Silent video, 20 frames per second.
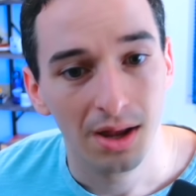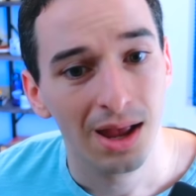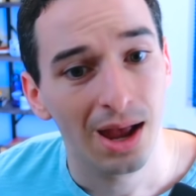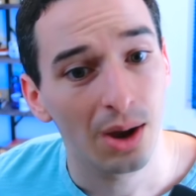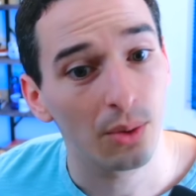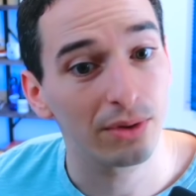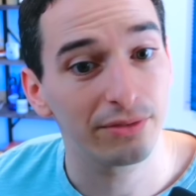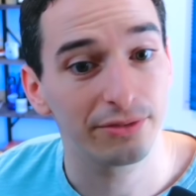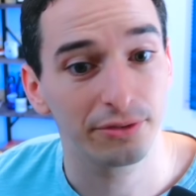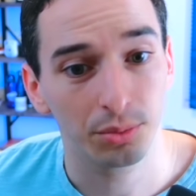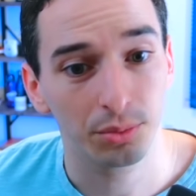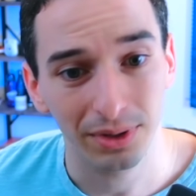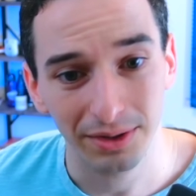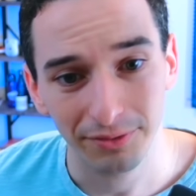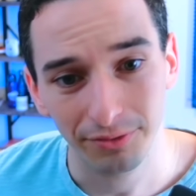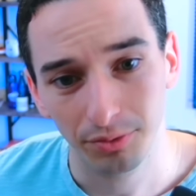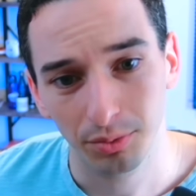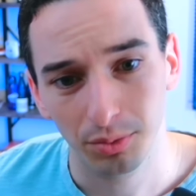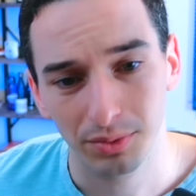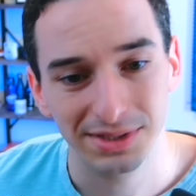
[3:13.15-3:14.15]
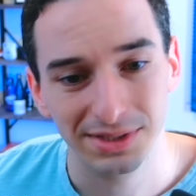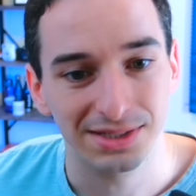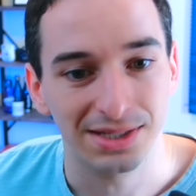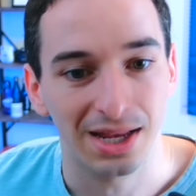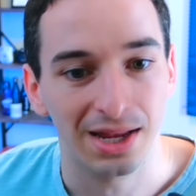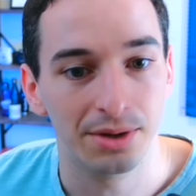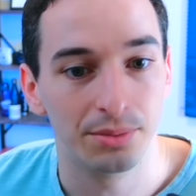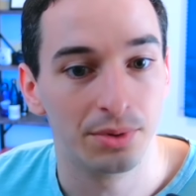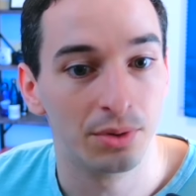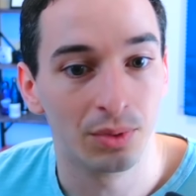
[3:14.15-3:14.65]
However, what if we
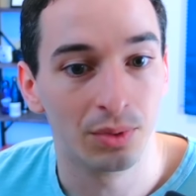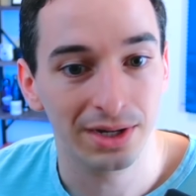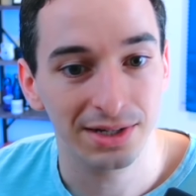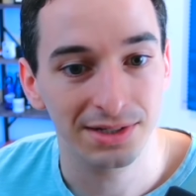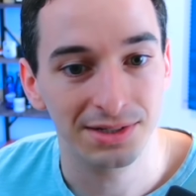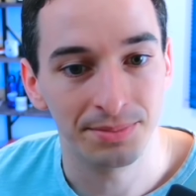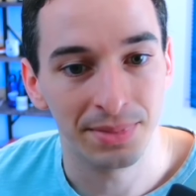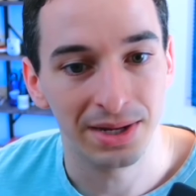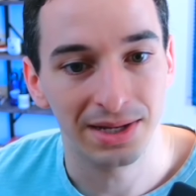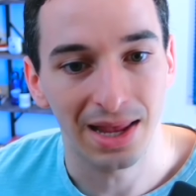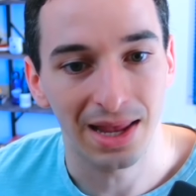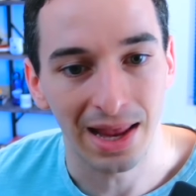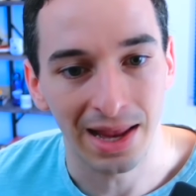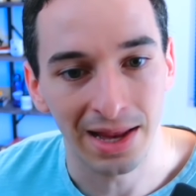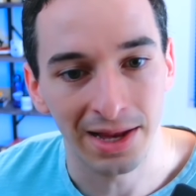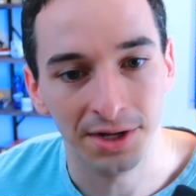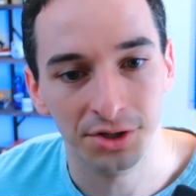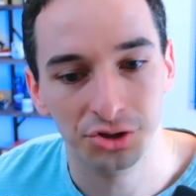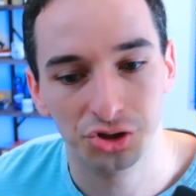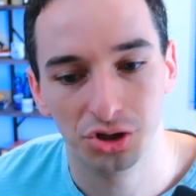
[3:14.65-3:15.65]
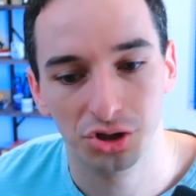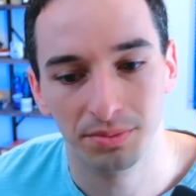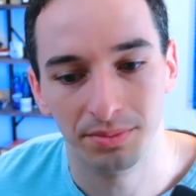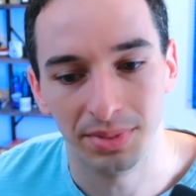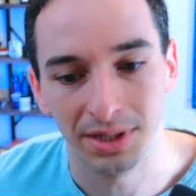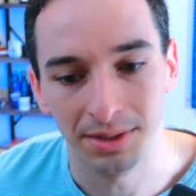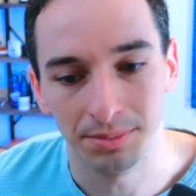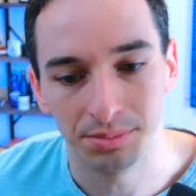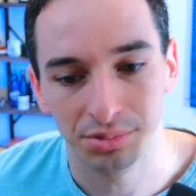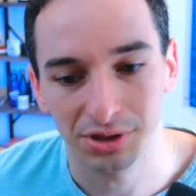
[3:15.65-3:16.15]
say we wanted to make age
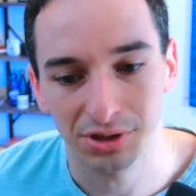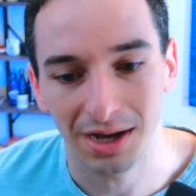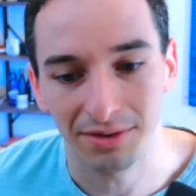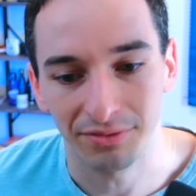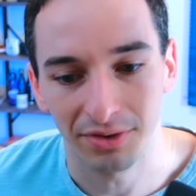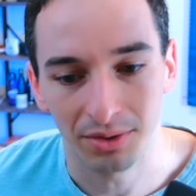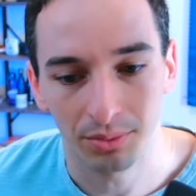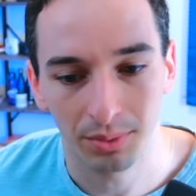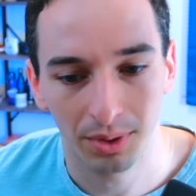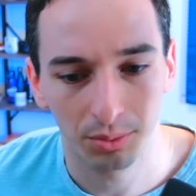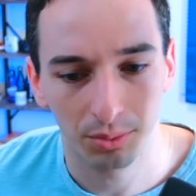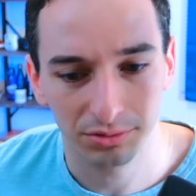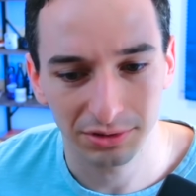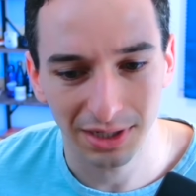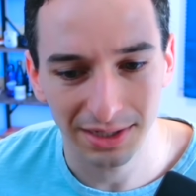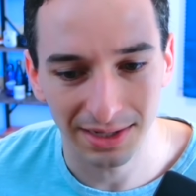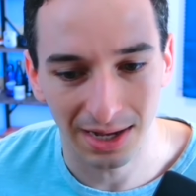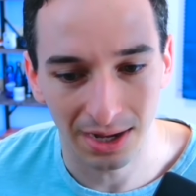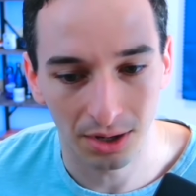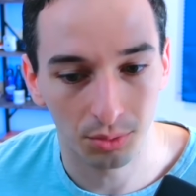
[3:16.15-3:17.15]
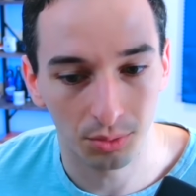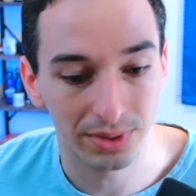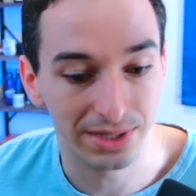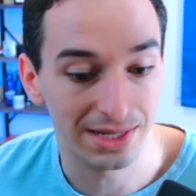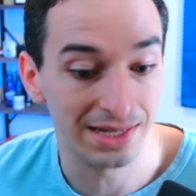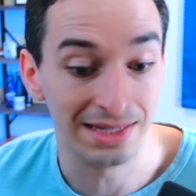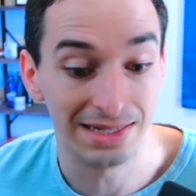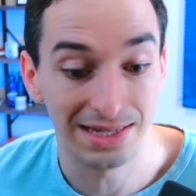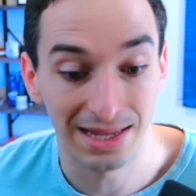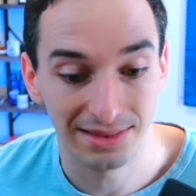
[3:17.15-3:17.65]
be private? Well, right now we
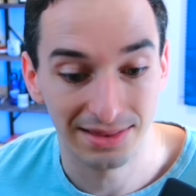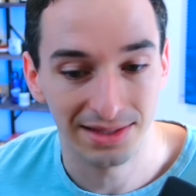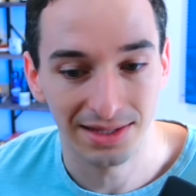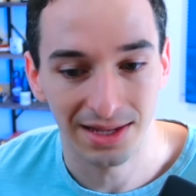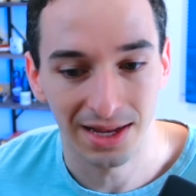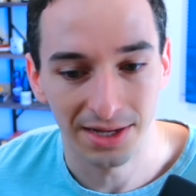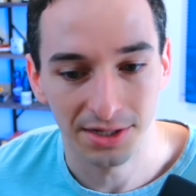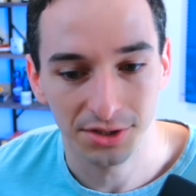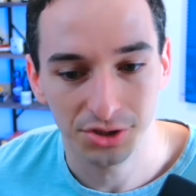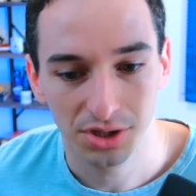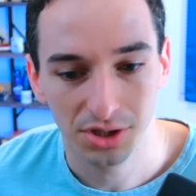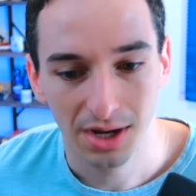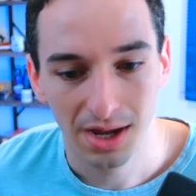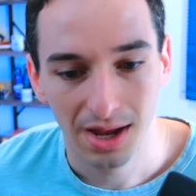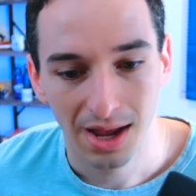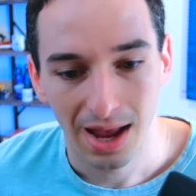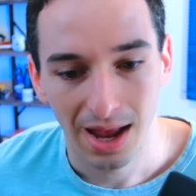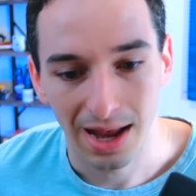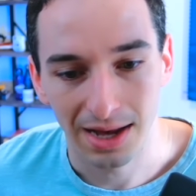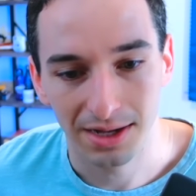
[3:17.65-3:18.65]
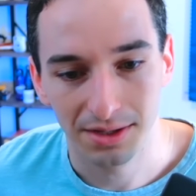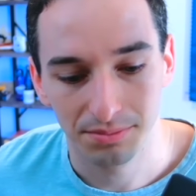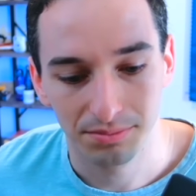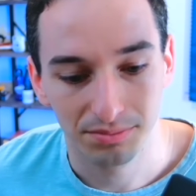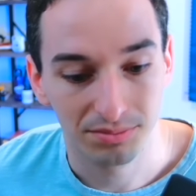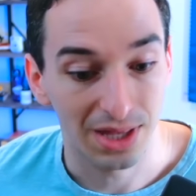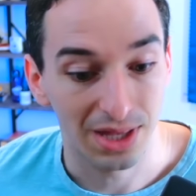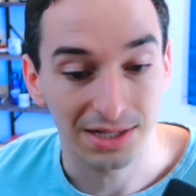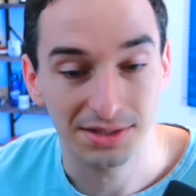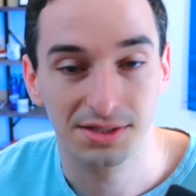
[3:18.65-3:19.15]
can get the age, and
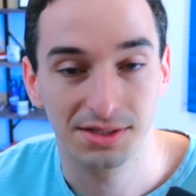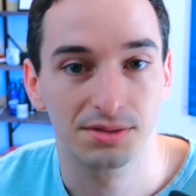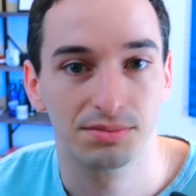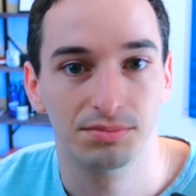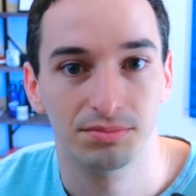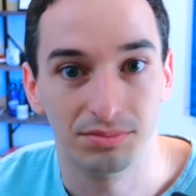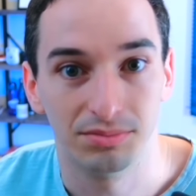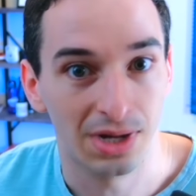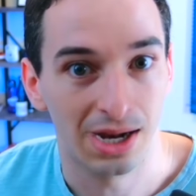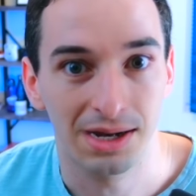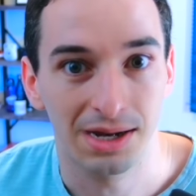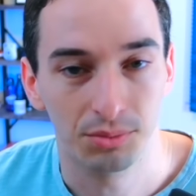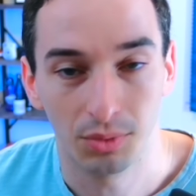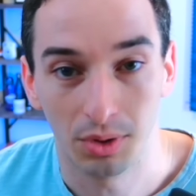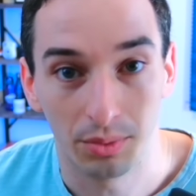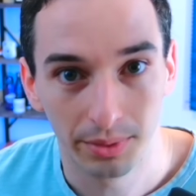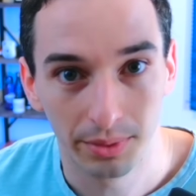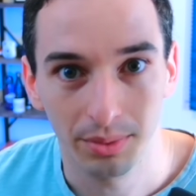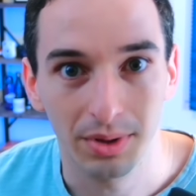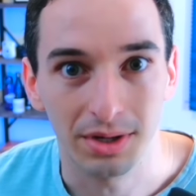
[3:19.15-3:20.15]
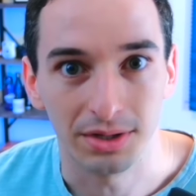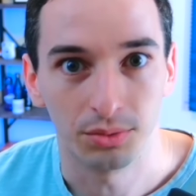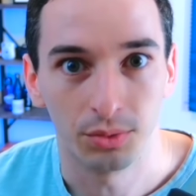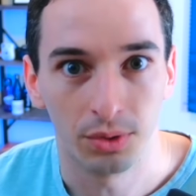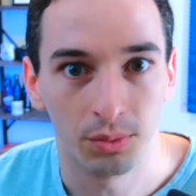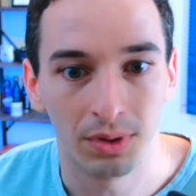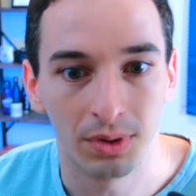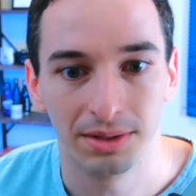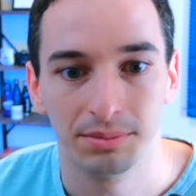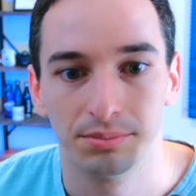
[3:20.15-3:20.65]
that's not what we want. We
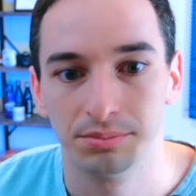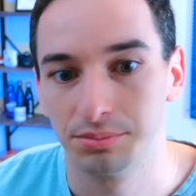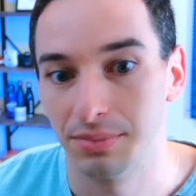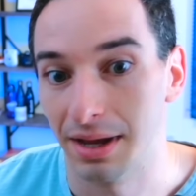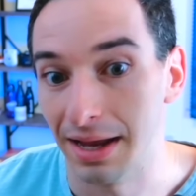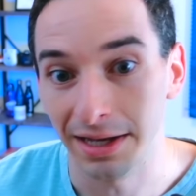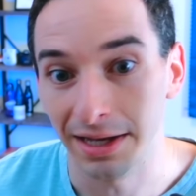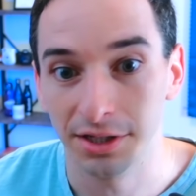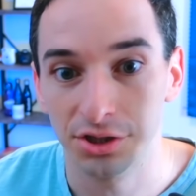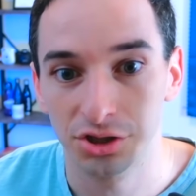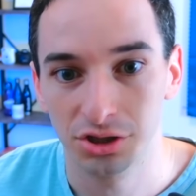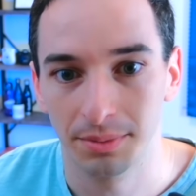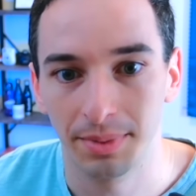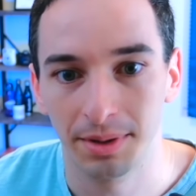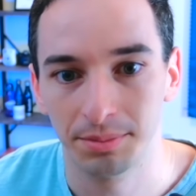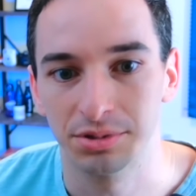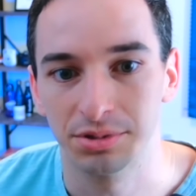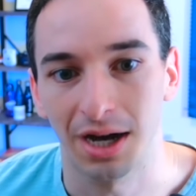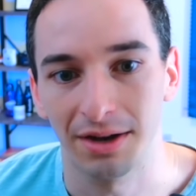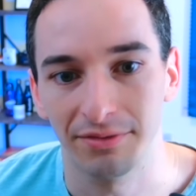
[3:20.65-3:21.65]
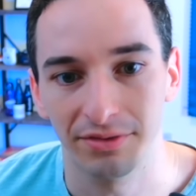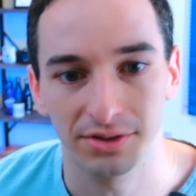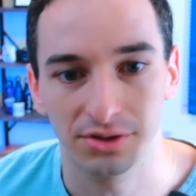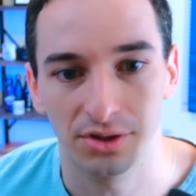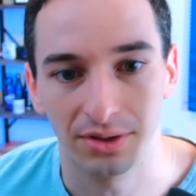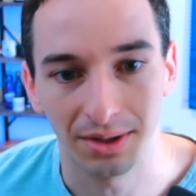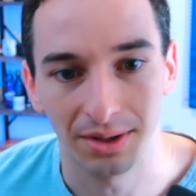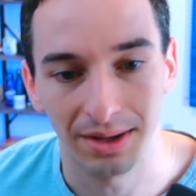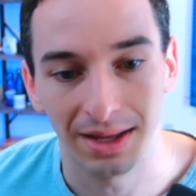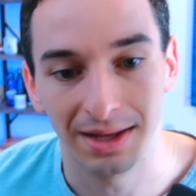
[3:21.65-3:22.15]
want age to be private
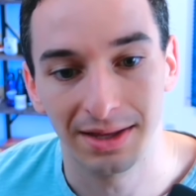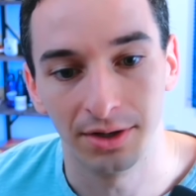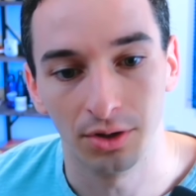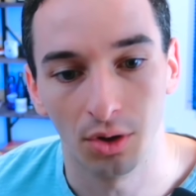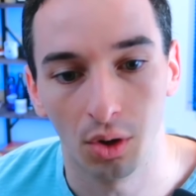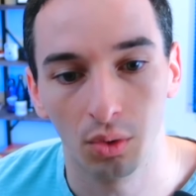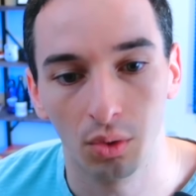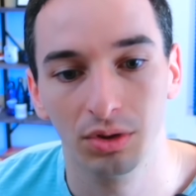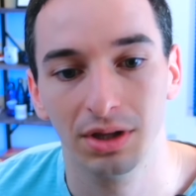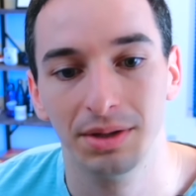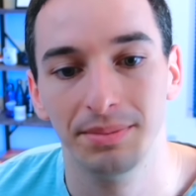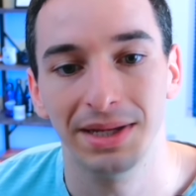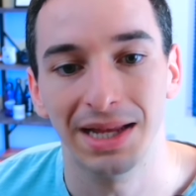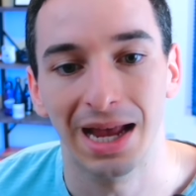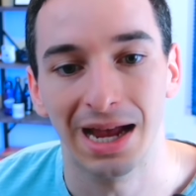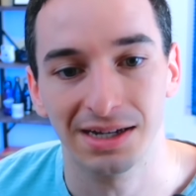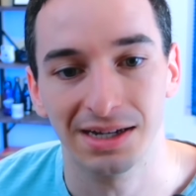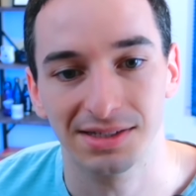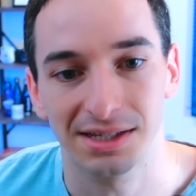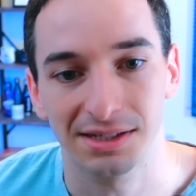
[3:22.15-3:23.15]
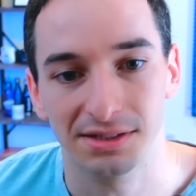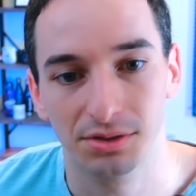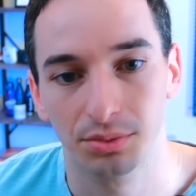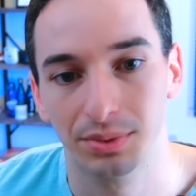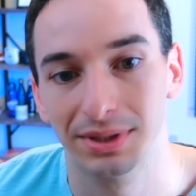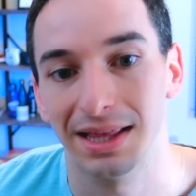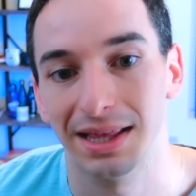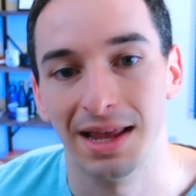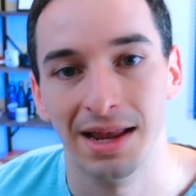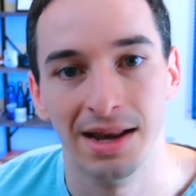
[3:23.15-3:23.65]
so that it can only be accessed
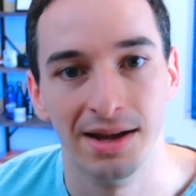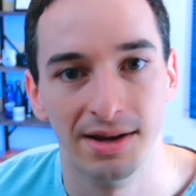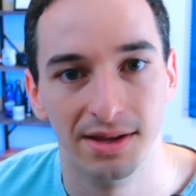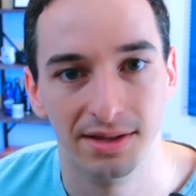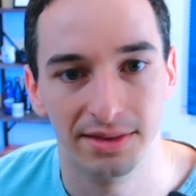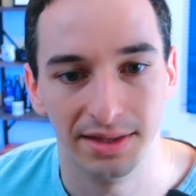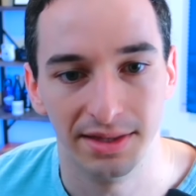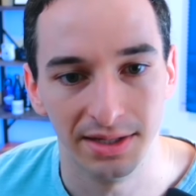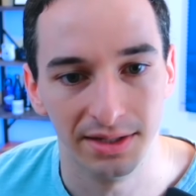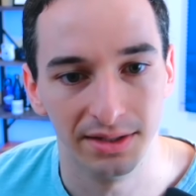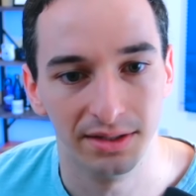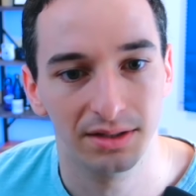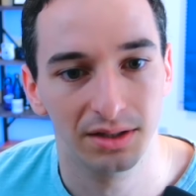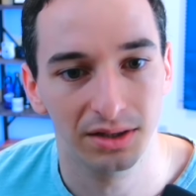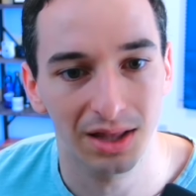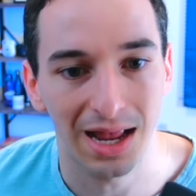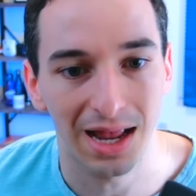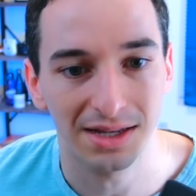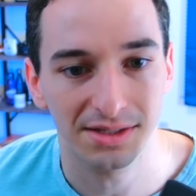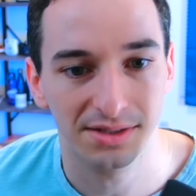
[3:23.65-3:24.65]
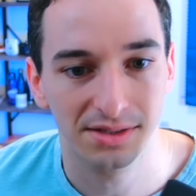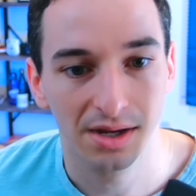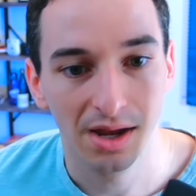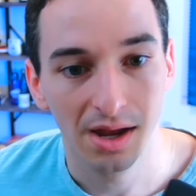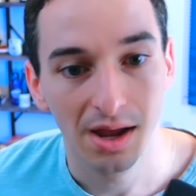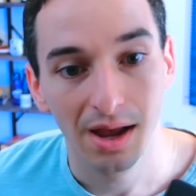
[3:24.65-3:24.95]
within the class.